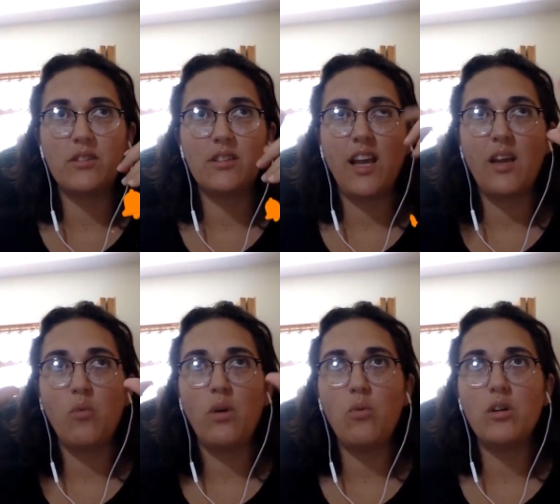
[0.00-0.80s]
Like
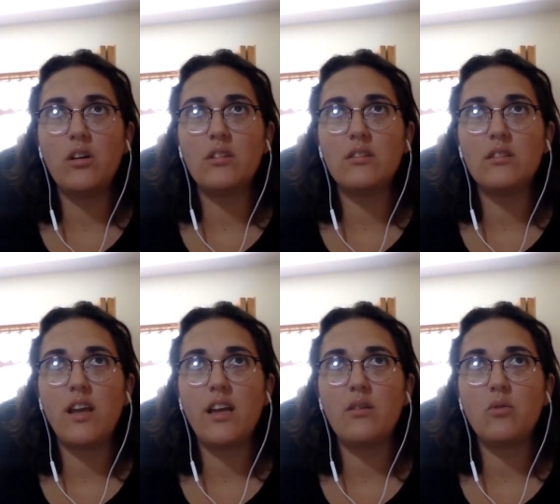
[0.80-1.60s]
we were
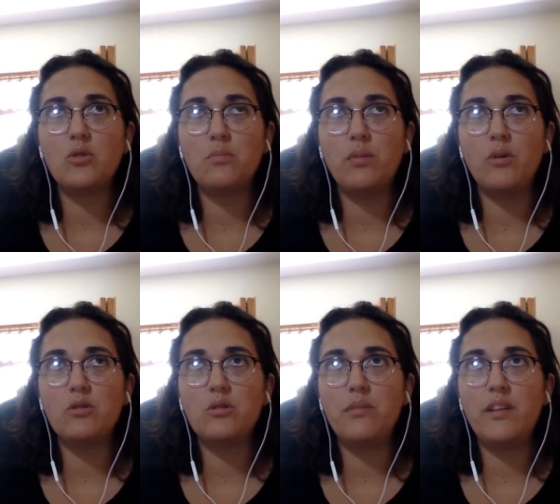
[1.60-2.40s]
like
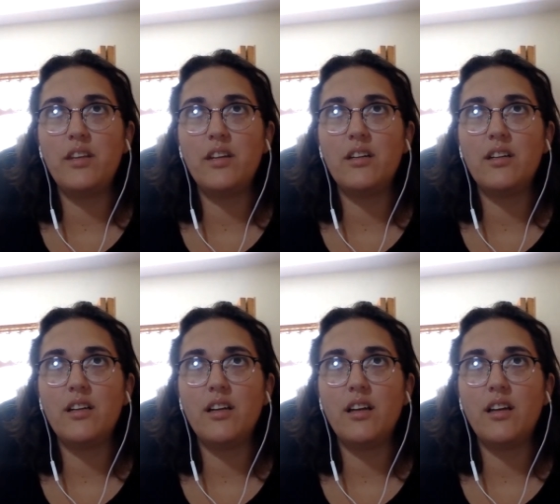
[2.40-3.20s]
supposed to be there
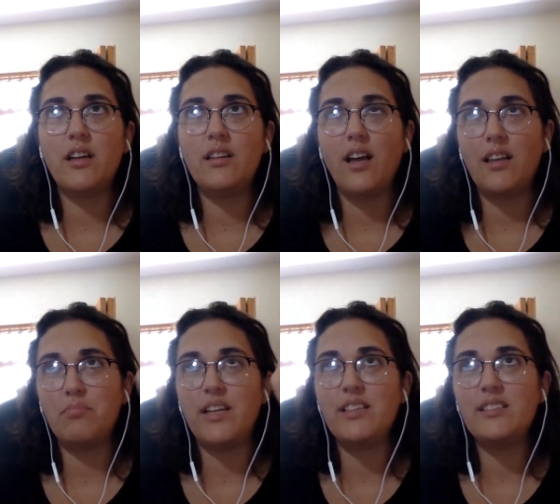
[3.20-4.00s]
uh, in, at
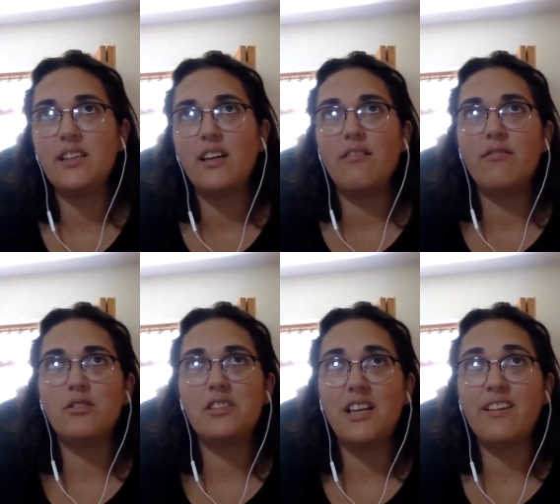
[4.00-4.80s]
the place
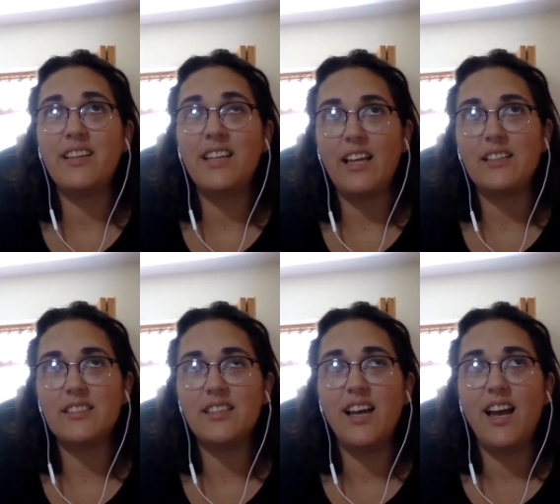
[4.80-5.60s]
for seven
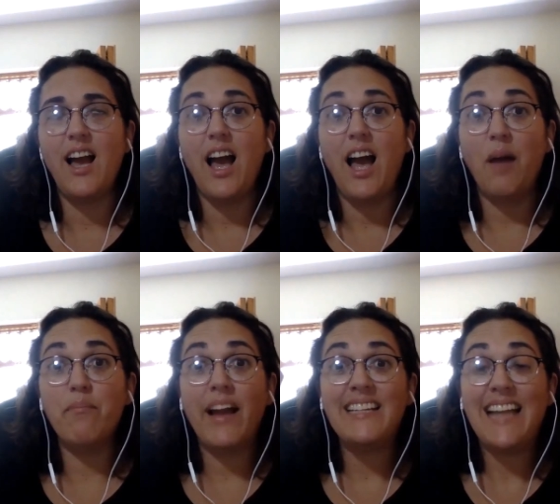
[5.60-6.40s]
days
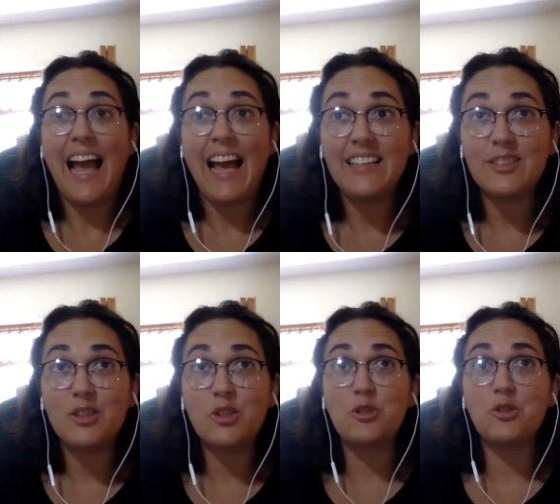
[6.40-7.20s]
and my dad
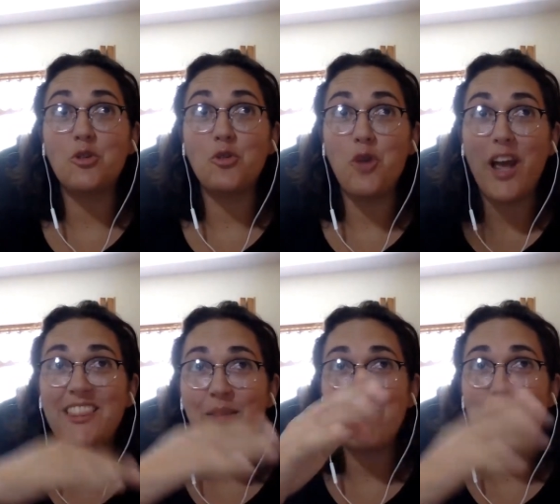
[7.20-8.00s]
just
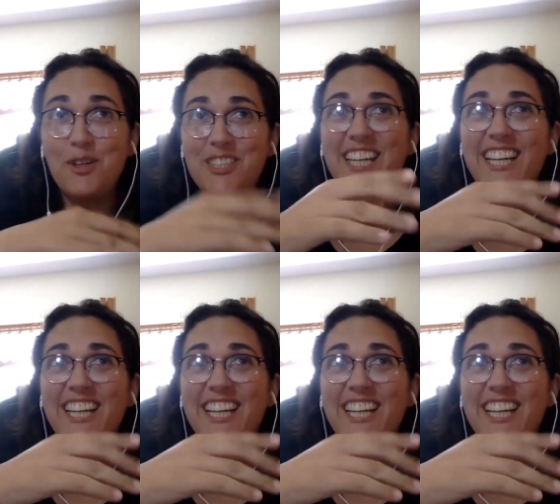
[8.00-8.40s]
read the books